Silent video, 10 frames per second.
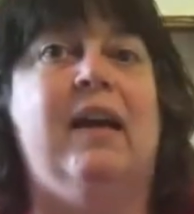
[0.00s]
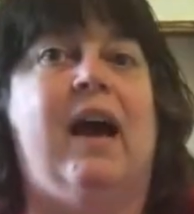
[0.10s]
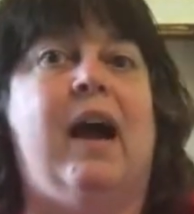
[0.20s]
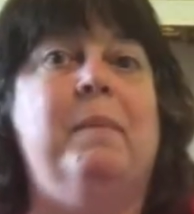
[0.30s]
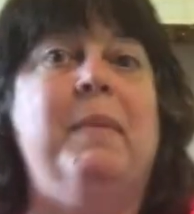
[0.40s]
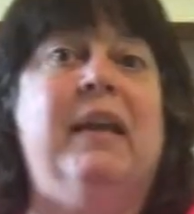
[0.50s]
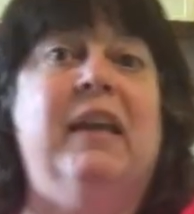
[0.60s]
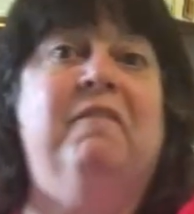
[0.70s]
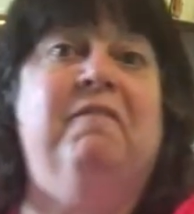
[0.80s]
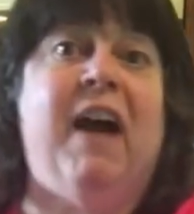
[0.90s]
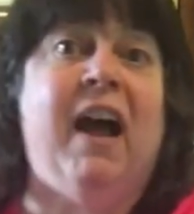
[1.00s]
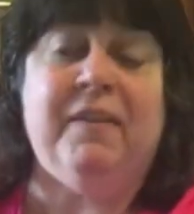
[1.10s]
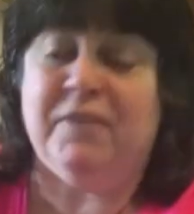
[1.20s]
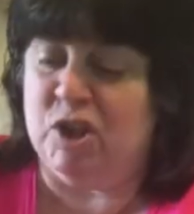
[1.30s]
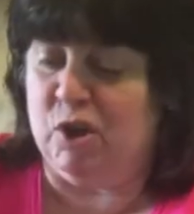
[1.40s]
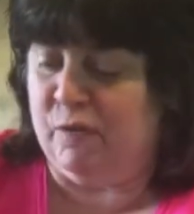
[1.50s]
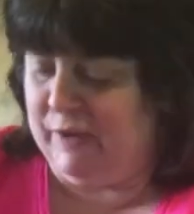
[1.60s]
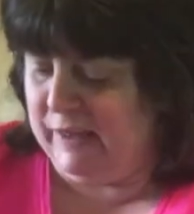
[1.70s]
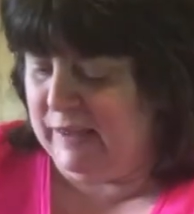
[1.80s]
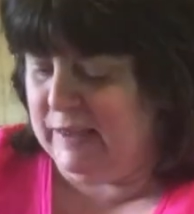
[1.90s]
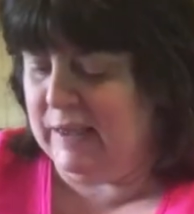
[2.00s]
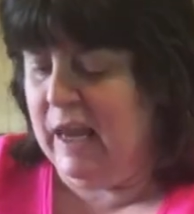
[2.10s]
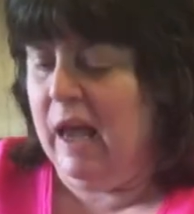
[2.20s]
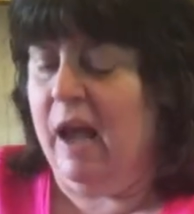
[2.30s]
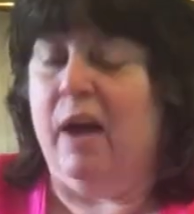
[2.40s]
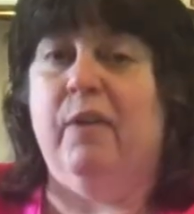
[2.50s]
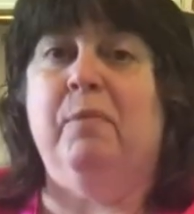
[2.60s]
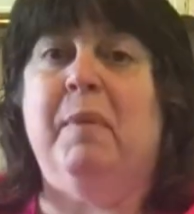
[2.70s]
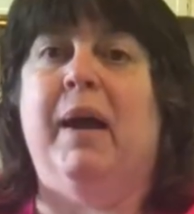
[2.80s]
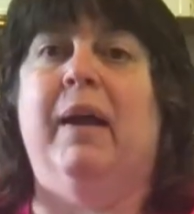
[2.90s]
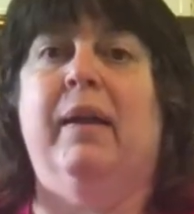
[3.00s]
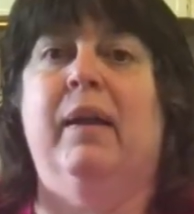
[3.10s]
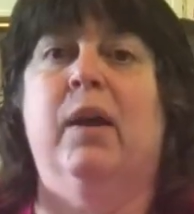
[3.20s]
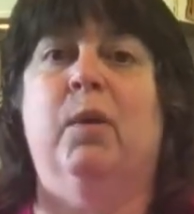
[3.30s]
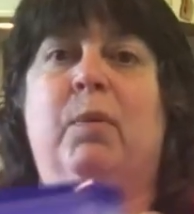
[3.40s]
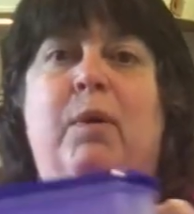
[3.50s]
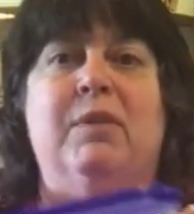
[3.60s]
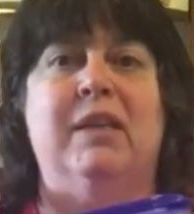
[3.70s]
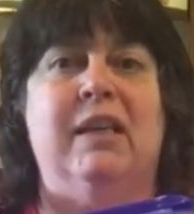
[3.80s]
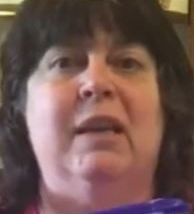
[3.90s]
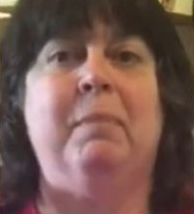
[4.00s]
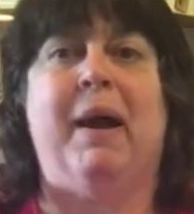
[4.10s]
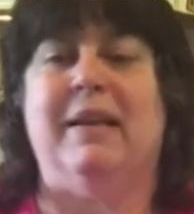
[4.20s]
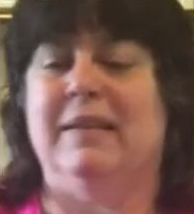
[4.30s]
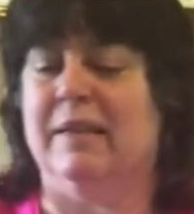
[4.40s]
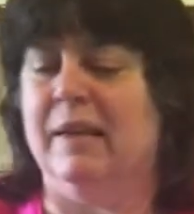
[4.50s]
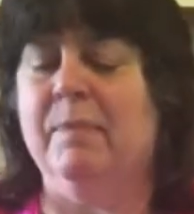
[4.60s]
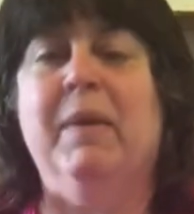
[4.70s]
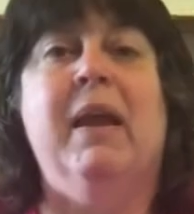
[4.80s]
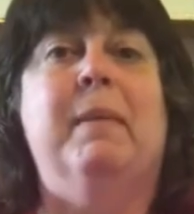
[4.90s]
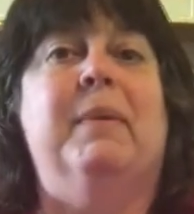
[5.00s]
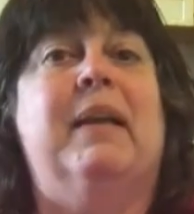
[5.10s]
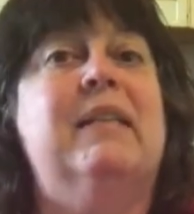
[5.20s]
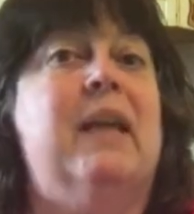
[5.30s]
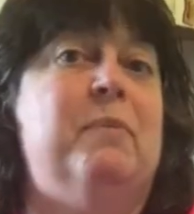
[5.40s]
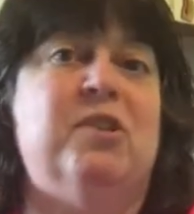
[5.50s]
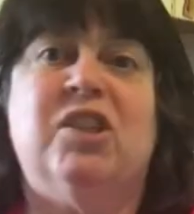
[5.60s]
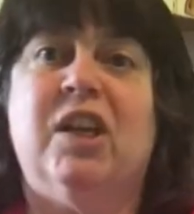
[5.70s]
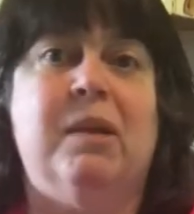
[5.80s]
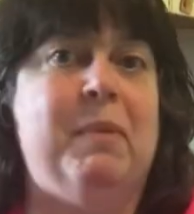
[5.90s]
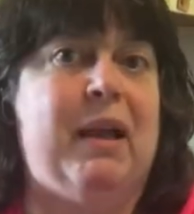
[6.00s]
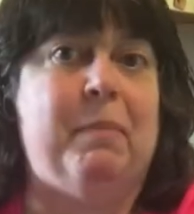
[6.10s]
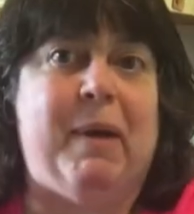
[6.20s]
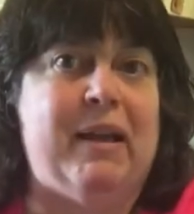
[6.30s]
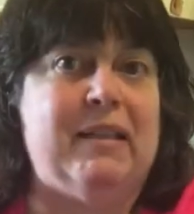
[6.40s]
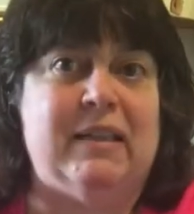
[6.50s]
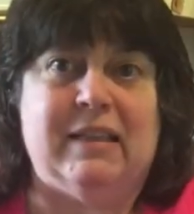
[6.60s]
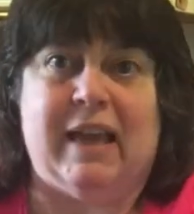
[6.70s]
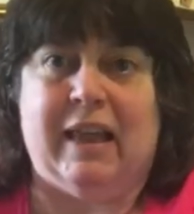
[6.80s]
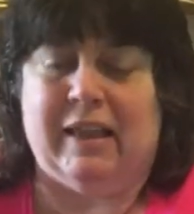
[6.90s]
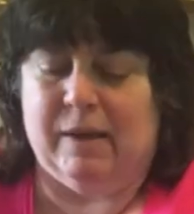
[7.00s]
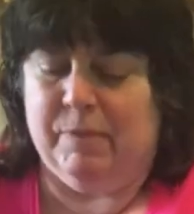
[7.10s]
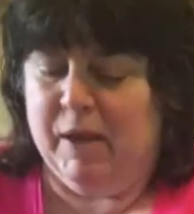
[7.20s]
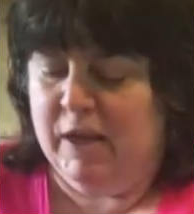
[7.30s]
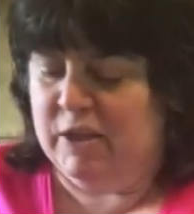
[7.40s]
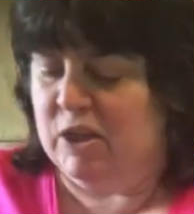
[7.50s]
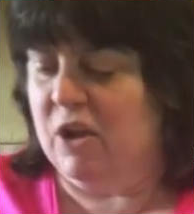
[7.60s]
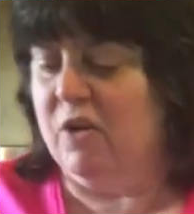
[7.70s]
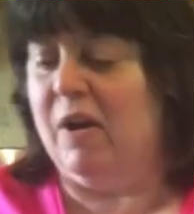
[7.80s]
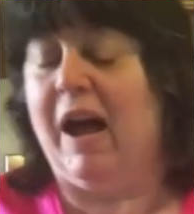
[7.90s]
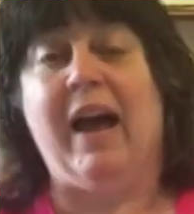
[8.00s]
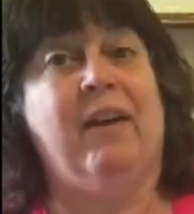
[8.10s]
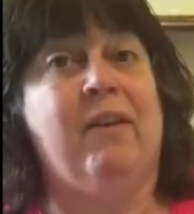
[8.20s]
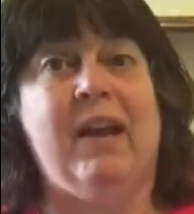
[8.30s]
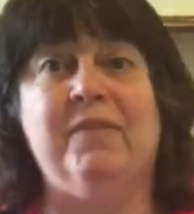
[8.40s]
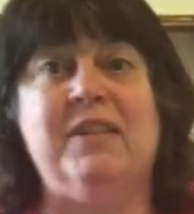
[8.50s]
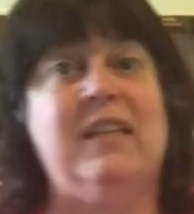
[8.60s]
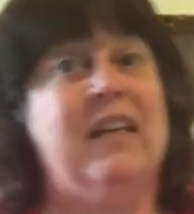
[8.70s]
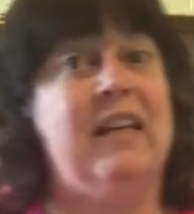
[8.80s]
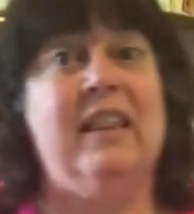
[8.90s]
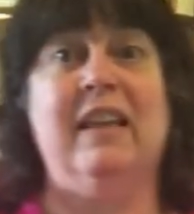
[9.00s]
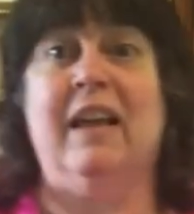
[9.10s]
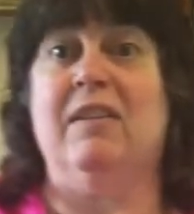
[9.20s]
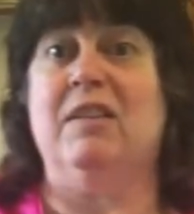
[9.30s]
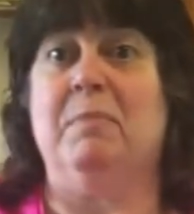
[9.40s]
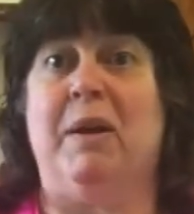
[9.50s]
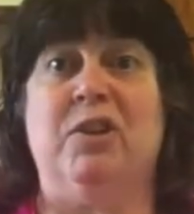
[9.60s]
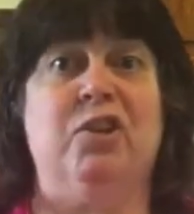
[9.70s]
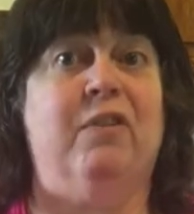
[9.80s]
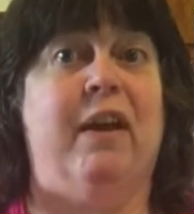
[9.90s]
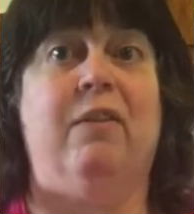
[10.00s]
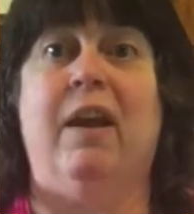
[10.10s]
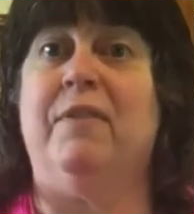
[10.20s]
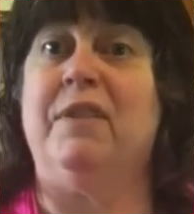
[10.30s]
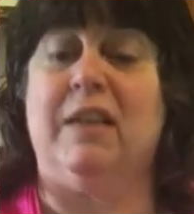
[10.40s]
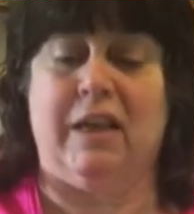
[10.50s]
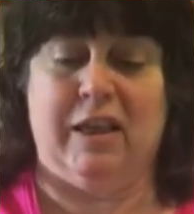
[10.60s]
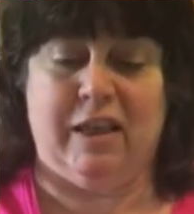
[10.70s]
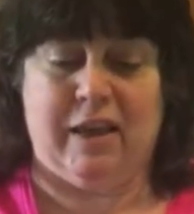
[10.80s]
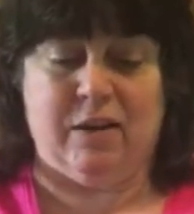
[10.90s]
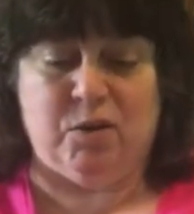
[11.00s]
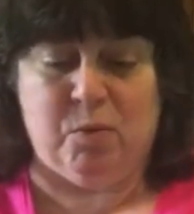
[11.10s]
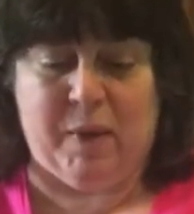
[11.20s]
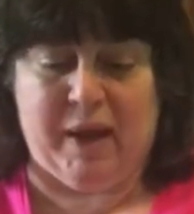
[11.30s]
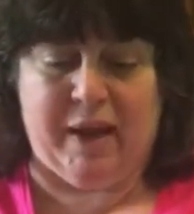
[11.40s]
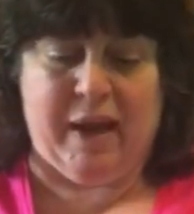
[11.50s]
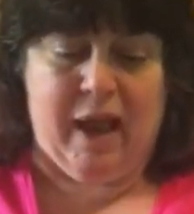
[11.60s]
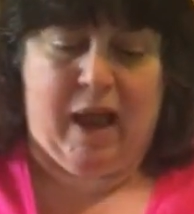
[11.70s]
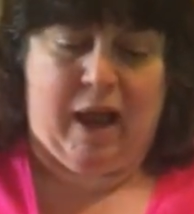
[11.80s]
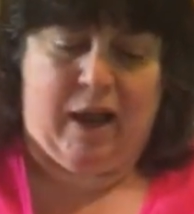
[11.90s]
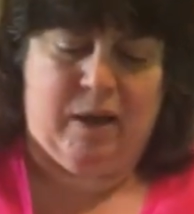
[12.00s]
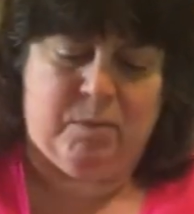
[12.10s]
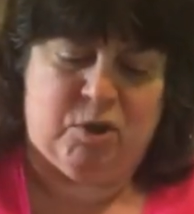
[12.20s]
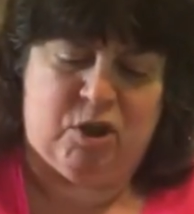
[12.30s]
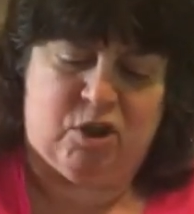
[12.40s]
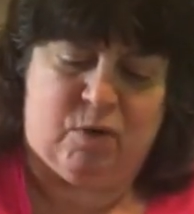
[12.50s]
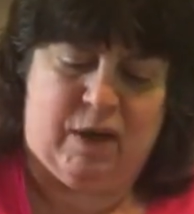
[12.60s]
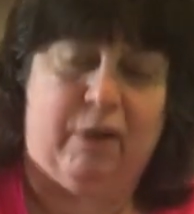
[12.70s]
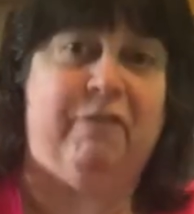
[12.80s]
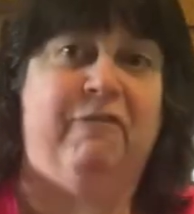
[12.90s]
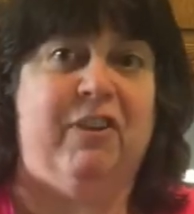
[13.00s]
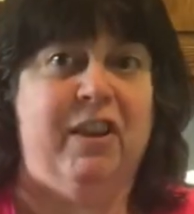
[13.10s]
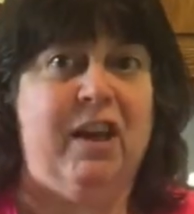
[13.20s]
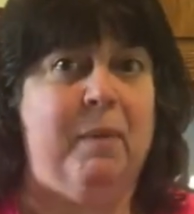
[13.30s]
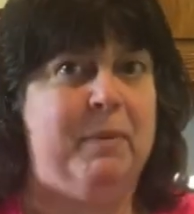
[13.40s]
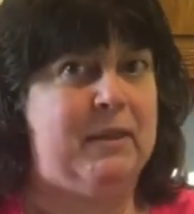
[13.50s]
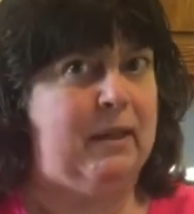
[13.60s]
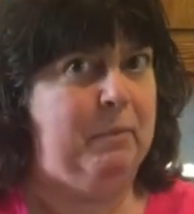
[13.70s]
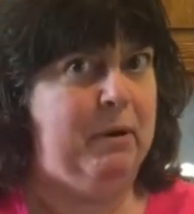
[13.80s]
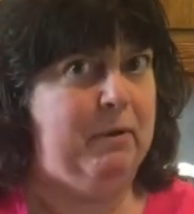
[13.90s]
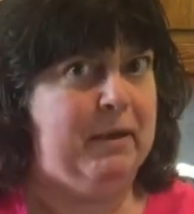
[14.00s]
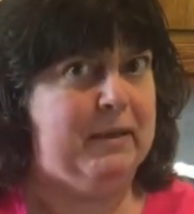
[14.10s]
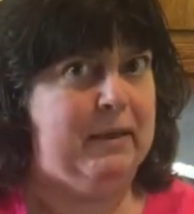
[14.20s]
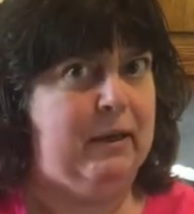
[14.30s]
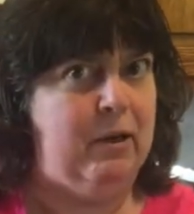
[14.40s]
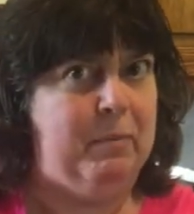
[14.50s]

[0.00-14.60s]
I'm making 5 servings of my rotini pasta because I'm just going to make a pasta salad. So I don't have to get anything out to measure. I don't have to get anything out to weigh. I am just going to fill it up. It's going to be noisy here